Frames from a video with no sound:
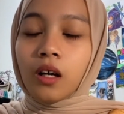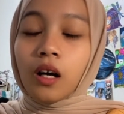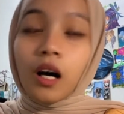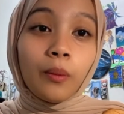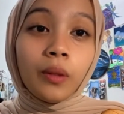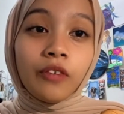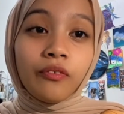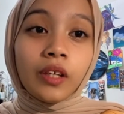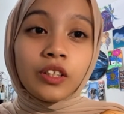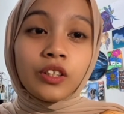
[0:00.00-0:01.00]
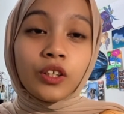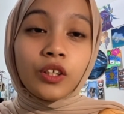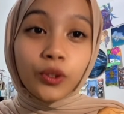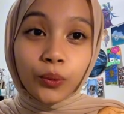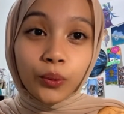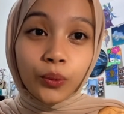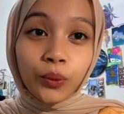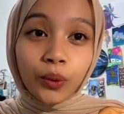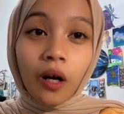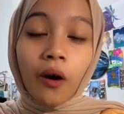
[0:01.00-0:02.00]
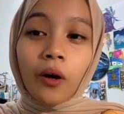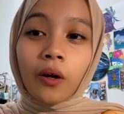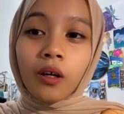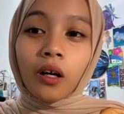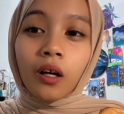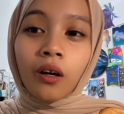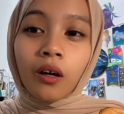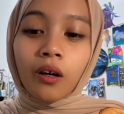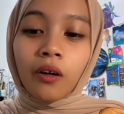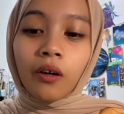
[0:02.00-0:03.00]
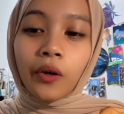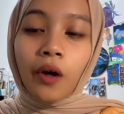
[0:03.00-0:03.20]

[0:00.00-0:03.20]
I believe that you are